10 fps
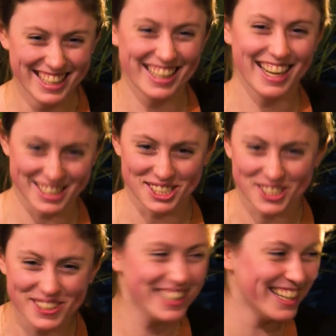yeah, it's
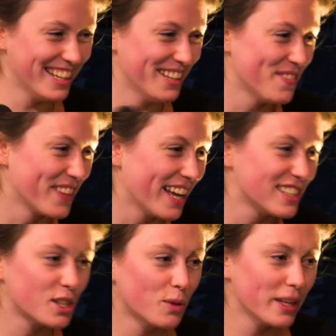true. Um,
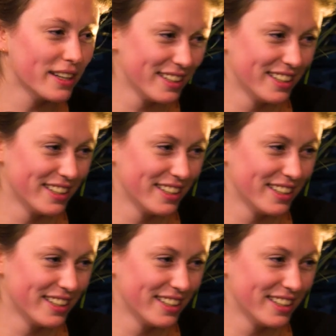and so For we people